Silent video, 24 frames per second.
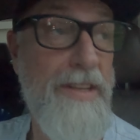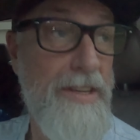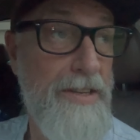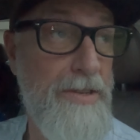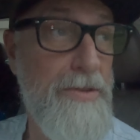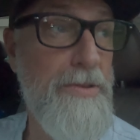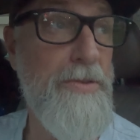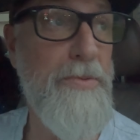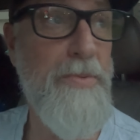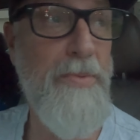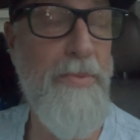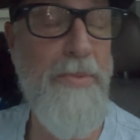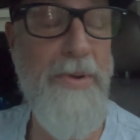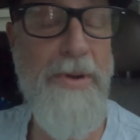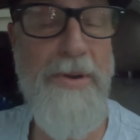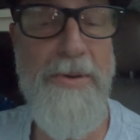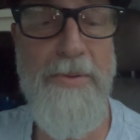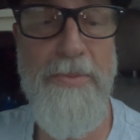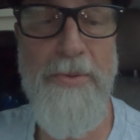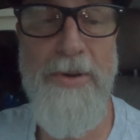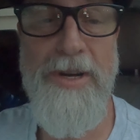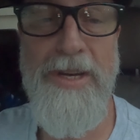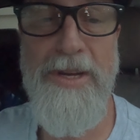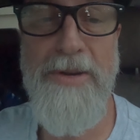this is
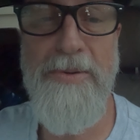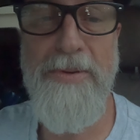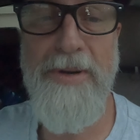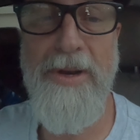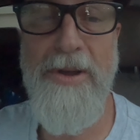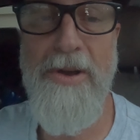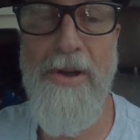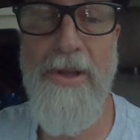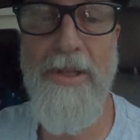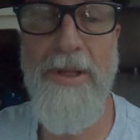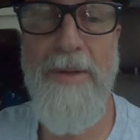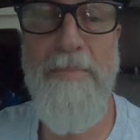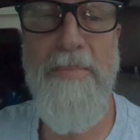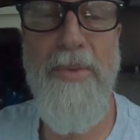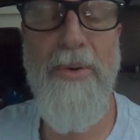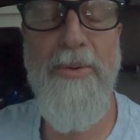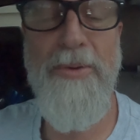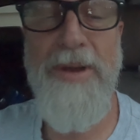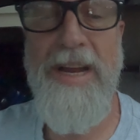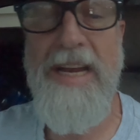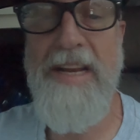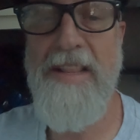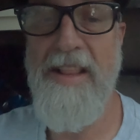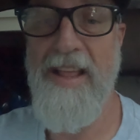what you would call a
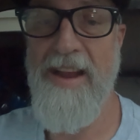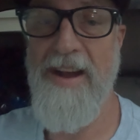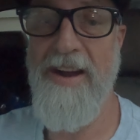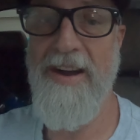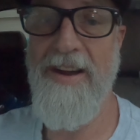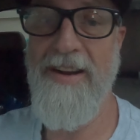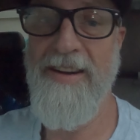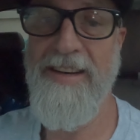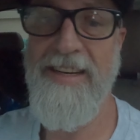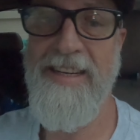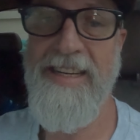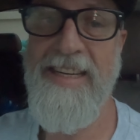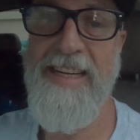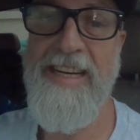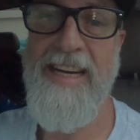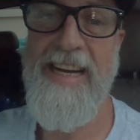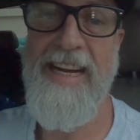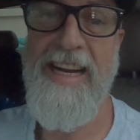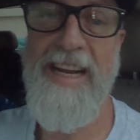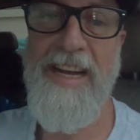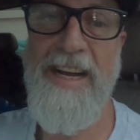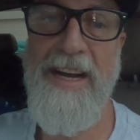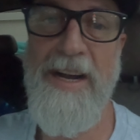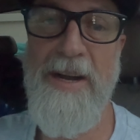marine layer.
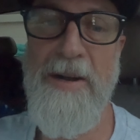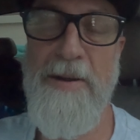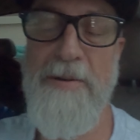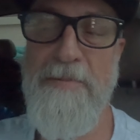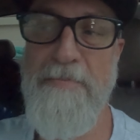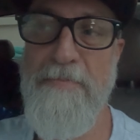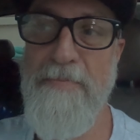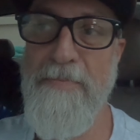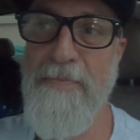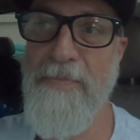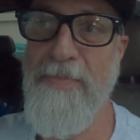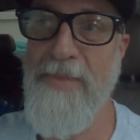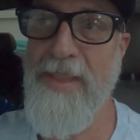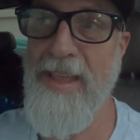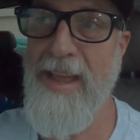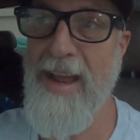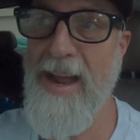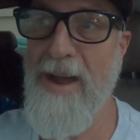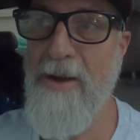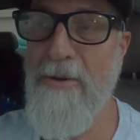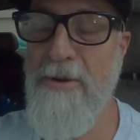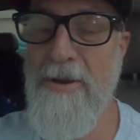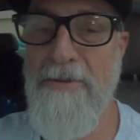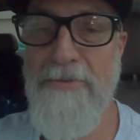
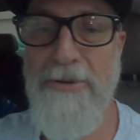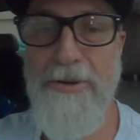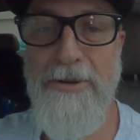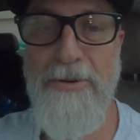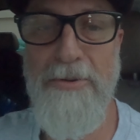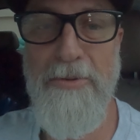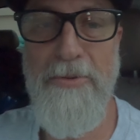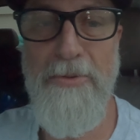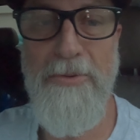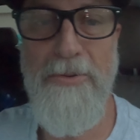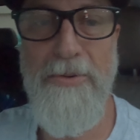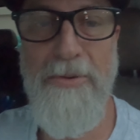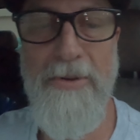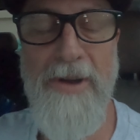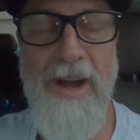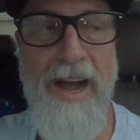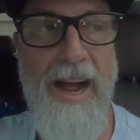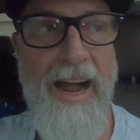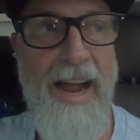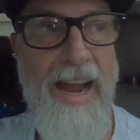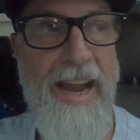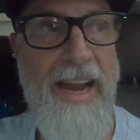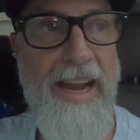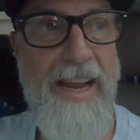However,
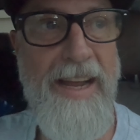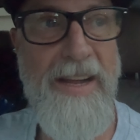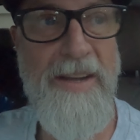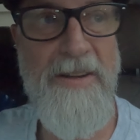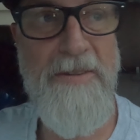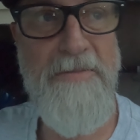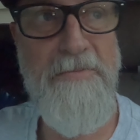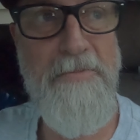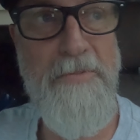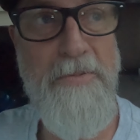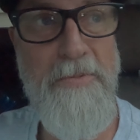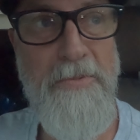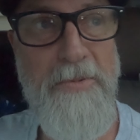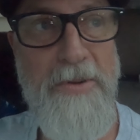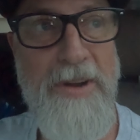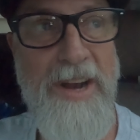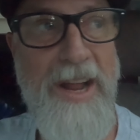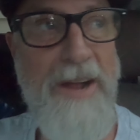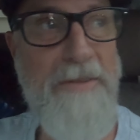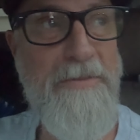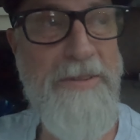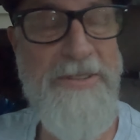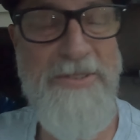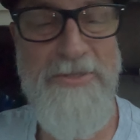
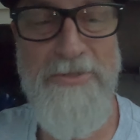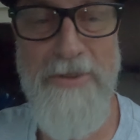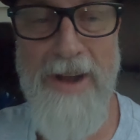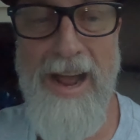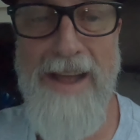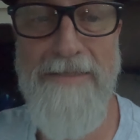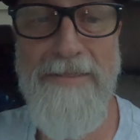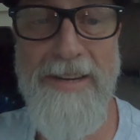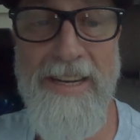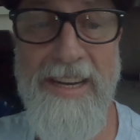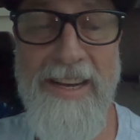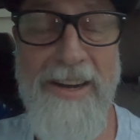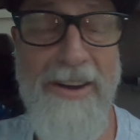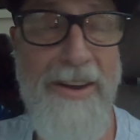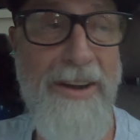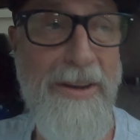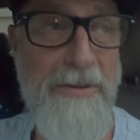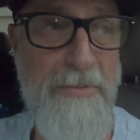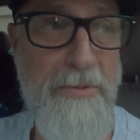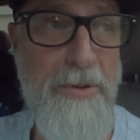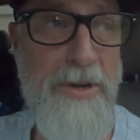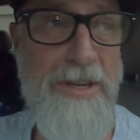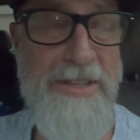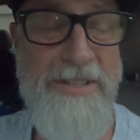when I was driving
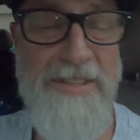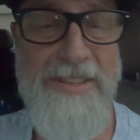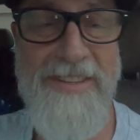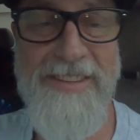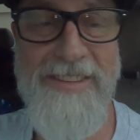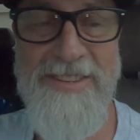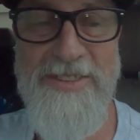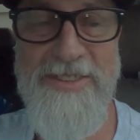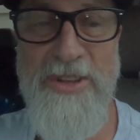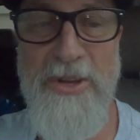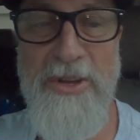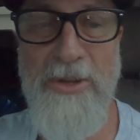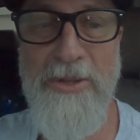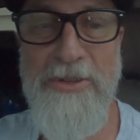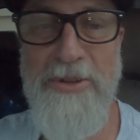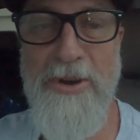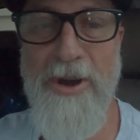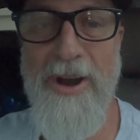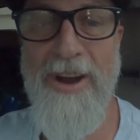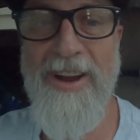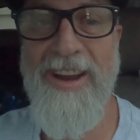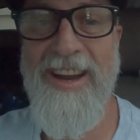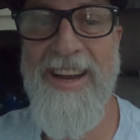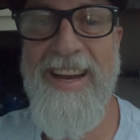here, it was still
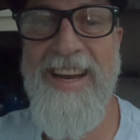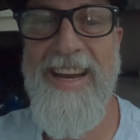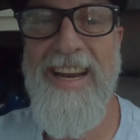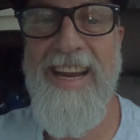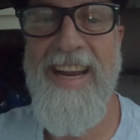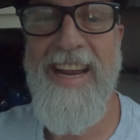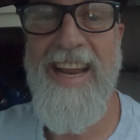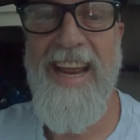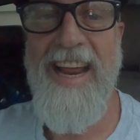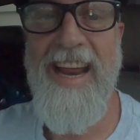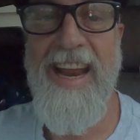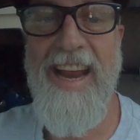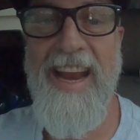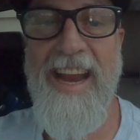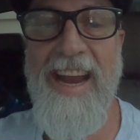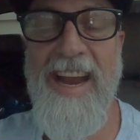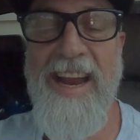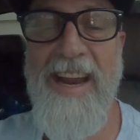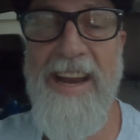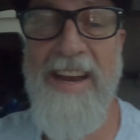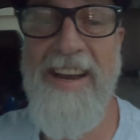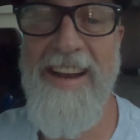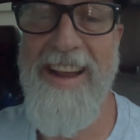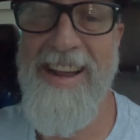dark,
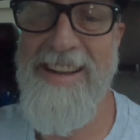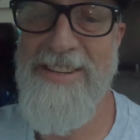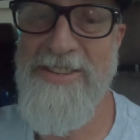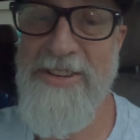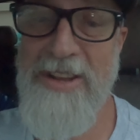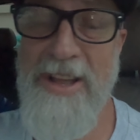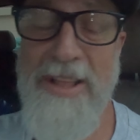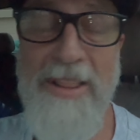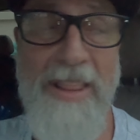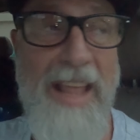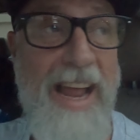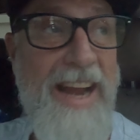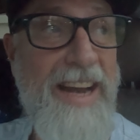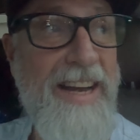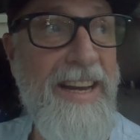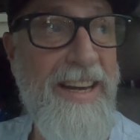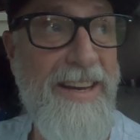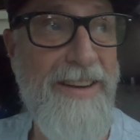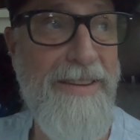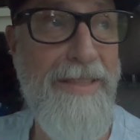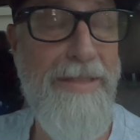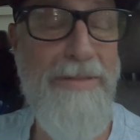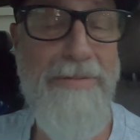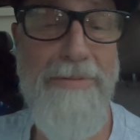and I saw
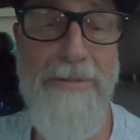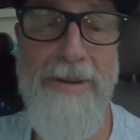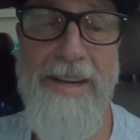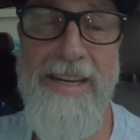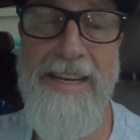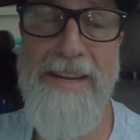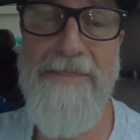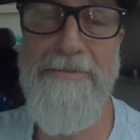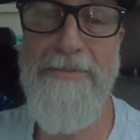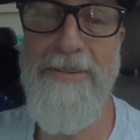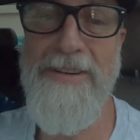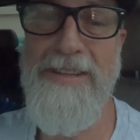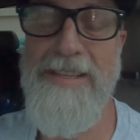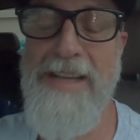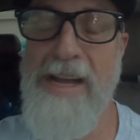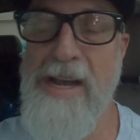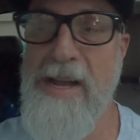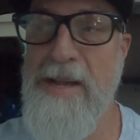lightning 3 different